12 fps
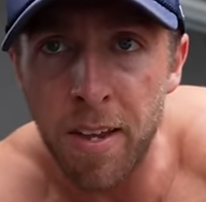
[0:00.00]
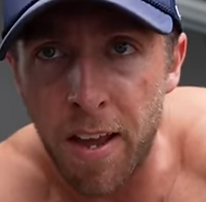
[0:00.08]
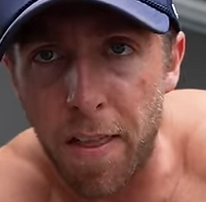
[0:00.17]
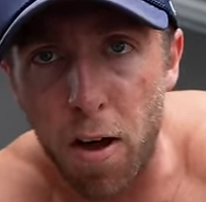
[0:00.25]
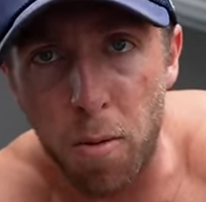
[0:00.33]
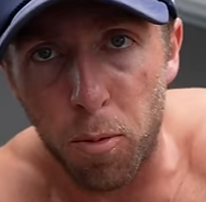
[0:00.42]
in
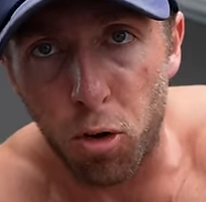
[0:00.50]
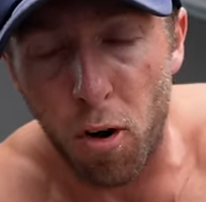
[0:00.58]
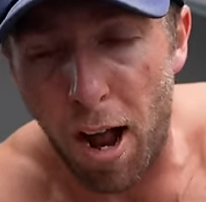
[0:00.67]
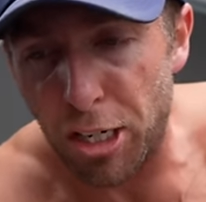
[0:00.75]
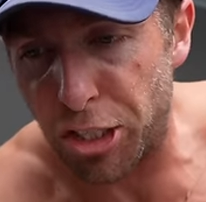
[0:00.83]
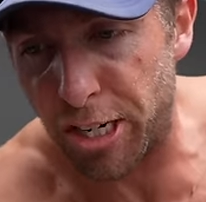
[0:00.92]
the home
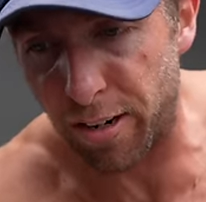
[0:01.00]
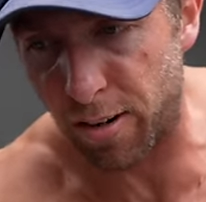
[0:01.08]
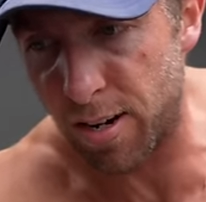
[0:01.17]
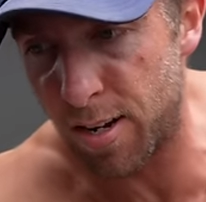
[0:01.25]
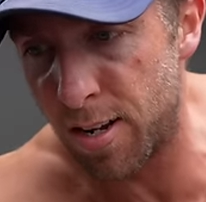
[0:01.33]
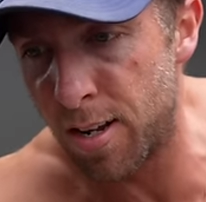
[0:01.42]
garage here.
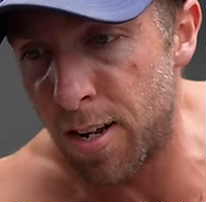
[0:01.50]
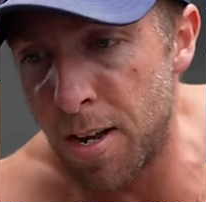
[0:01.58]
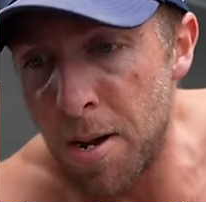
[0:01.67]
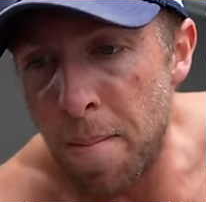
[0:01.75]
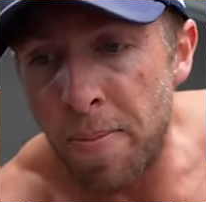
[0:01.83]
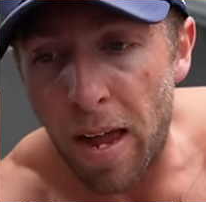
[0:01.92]

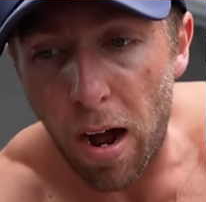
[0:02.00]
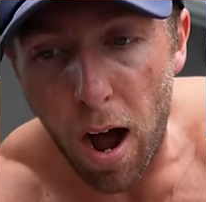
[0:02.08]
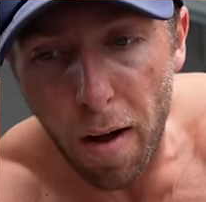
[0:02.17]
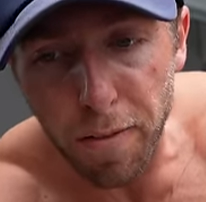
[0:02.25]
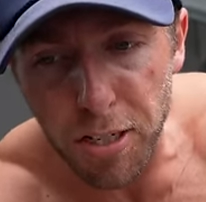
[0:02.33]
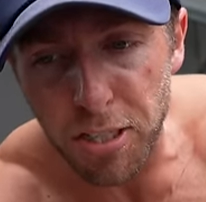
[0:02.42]
Now
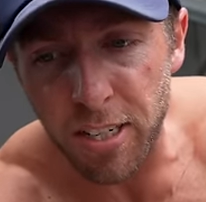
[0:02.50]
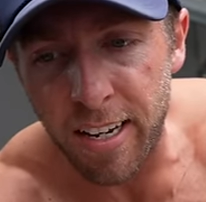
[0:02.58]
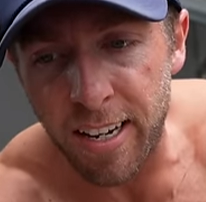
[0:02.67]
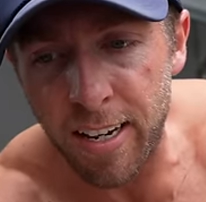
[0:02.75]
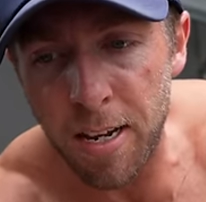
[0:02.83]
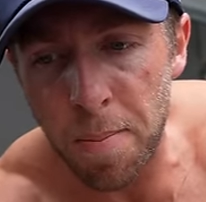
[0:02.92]

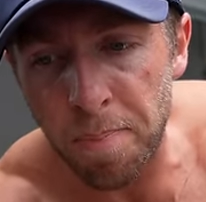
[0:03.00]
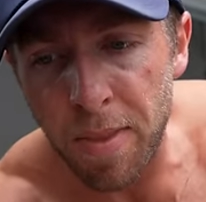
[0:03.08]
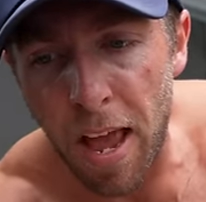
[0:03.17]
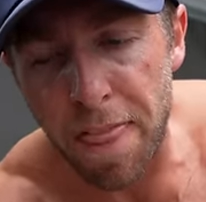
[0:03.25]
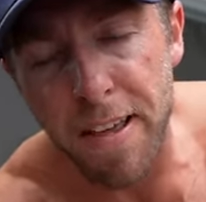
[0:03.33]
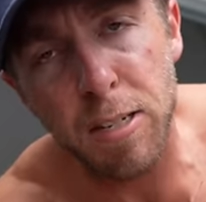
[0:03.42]
obviously,
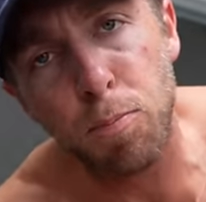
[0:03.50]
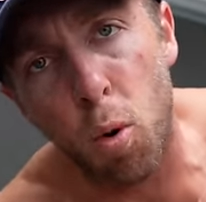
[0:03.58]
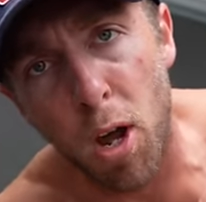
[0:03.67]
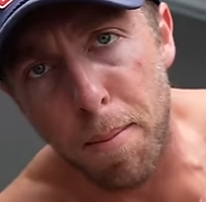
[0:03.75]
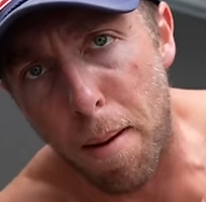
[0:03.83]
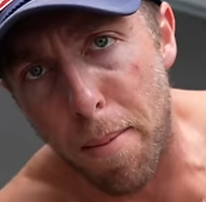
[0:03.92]
at this
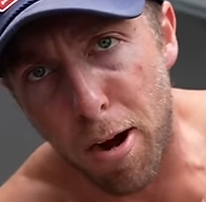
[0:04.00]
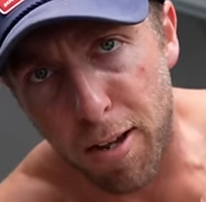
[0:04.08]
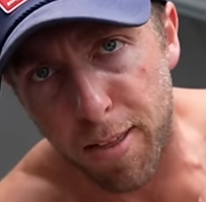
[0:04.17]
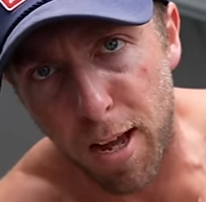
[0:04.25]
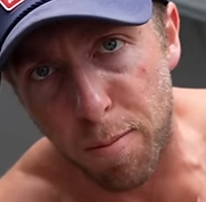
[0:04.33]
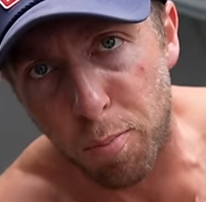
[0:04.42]
point in my
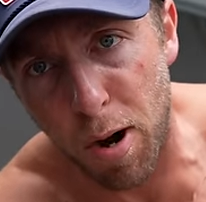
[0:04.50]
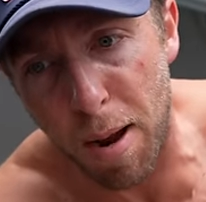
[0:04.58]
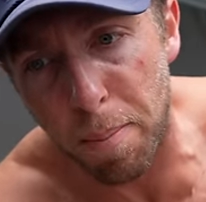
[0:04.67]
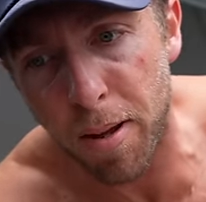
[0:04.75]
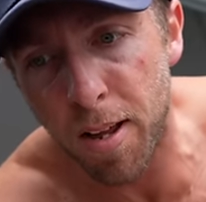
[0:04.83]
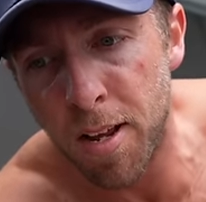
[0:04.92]
marathon
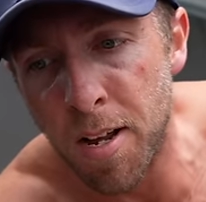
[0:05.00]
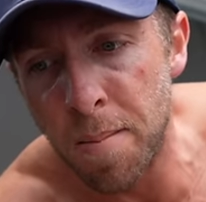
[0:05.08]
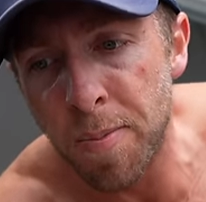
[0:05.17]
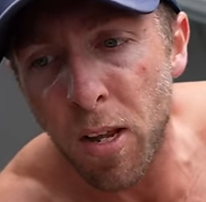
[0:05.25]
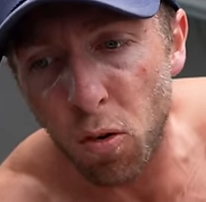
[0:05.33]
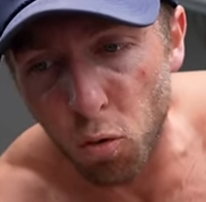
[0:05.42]
prep,
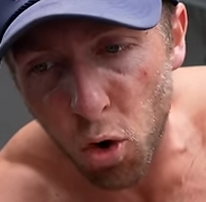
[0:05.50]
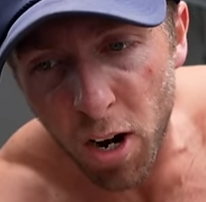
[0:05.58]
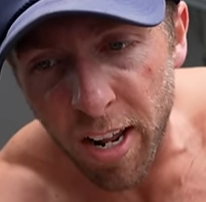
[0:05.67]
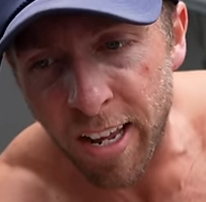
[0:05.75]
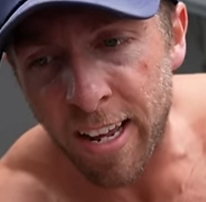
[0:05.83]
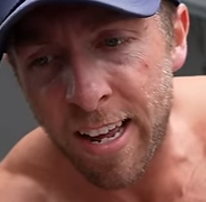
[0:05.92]

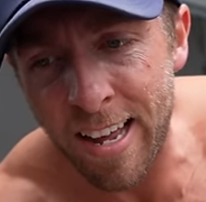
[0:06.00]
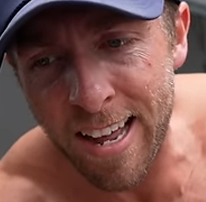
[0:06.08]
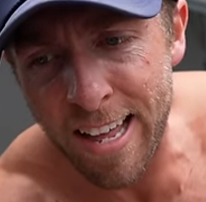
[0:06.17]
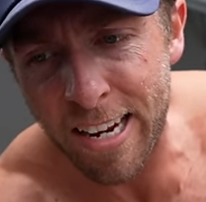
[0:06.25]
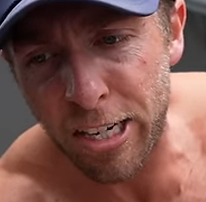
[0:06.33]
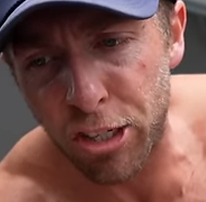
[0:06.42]
running
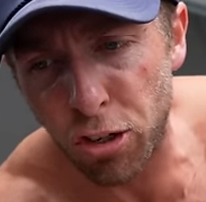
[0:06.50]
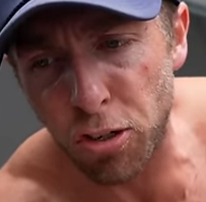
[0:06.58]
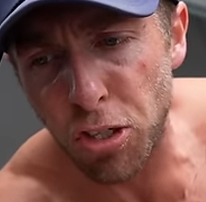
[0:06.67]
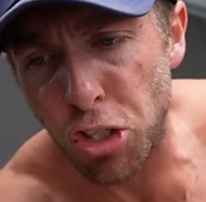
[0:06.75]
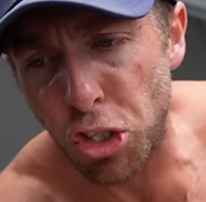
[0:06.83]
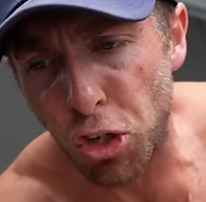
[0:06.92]
and
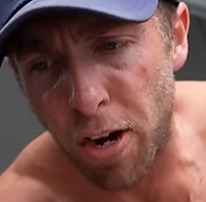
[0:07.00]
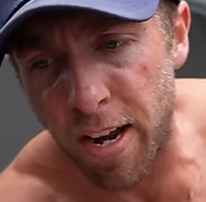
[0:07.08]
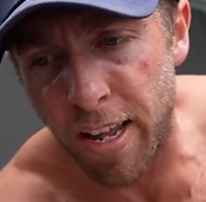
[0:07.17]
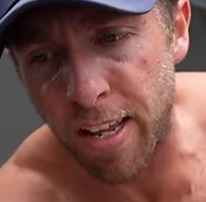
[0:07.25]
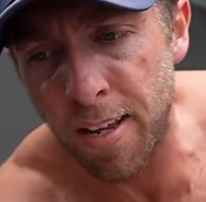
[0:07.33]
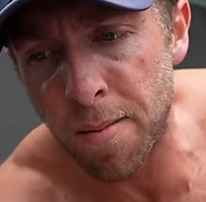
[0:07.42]
endurance
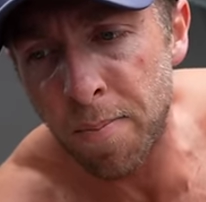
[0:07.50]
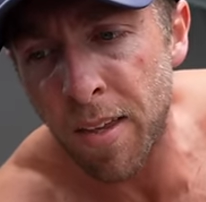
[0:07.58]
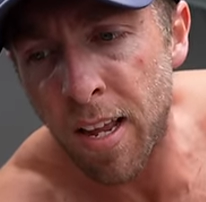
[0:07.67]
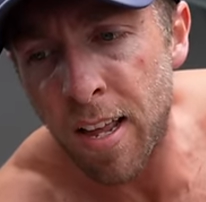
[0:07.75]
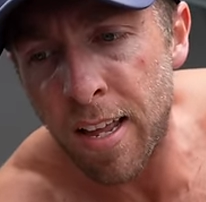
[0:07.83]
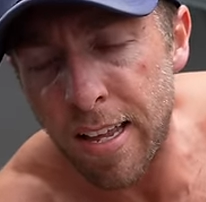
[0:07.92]
training
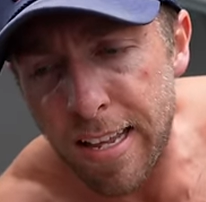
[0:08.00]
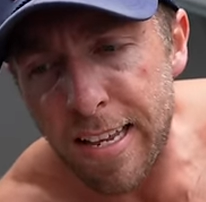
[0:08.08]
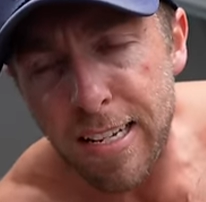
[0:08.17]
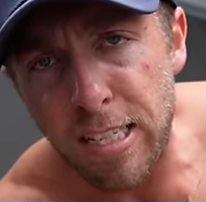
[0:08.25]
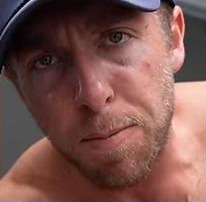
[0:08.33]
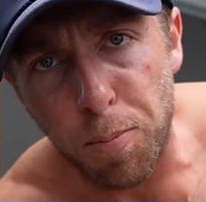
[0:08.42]

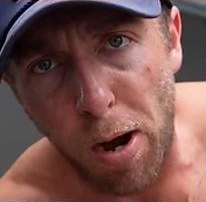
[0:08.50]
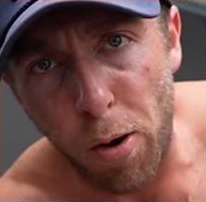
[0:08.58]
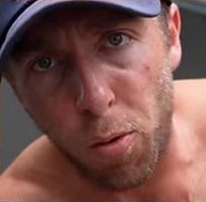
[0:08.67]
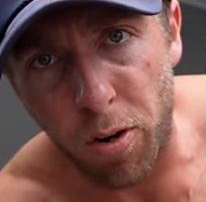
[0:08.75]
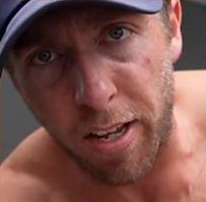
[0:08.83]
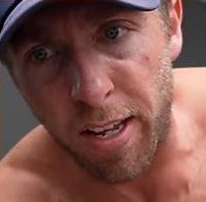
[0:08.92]
is the
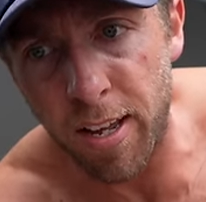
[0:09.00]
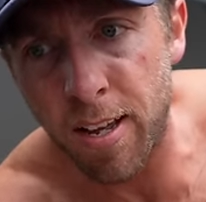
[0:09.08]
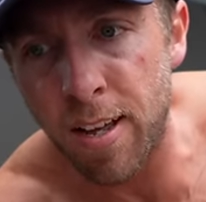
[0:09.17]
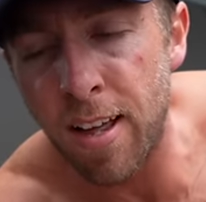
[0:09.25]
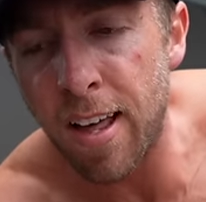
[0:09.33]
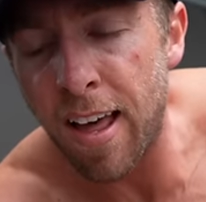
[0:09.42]
priority,
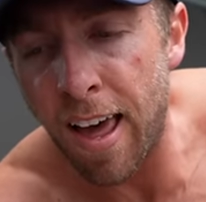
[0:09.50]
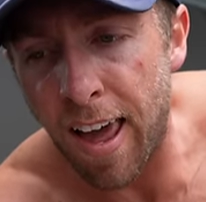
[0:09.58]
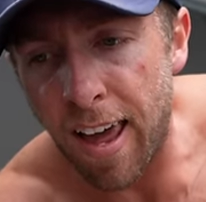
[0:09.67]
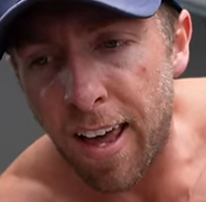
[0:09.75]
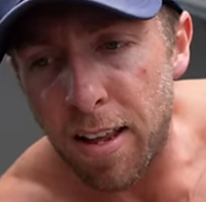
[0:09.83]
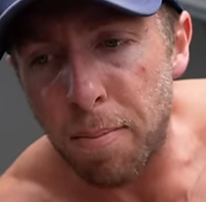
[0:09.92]

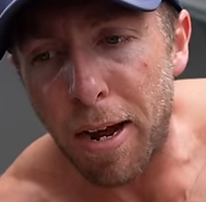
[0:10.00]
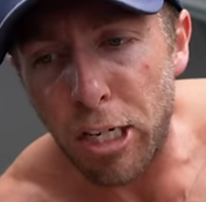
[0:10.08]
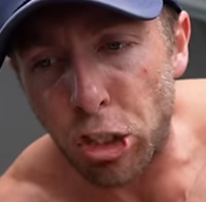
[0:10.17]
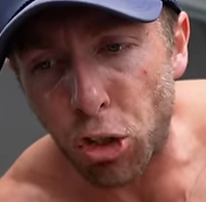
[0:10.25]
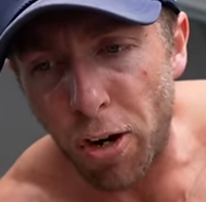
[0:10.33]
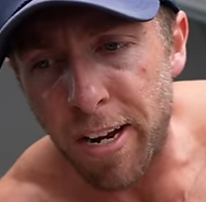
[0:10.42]
and my
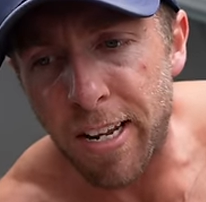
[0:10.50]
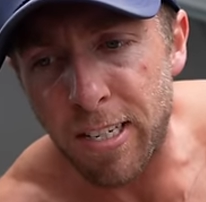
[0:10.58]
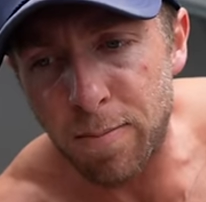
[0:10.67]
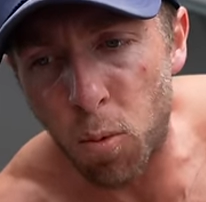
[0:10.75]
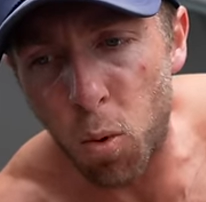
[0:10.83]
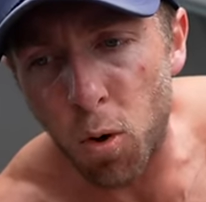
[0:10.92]
training
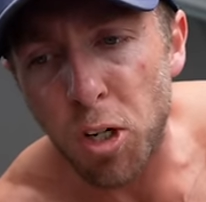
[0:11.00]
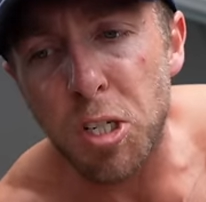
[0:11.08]
is more